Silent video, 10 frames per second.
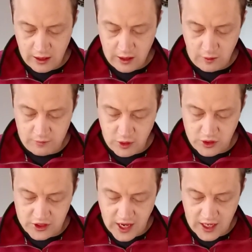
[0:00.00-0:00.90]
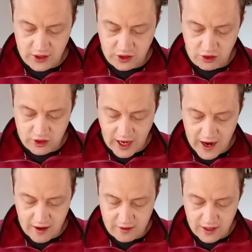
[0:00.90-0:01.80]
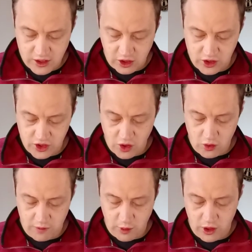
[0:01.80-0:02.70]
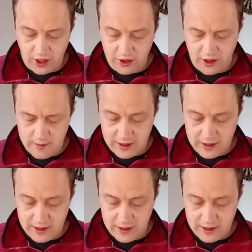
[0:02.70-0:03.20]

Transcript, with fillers: When Moses' hands grew tired, they took a stone and put it under him,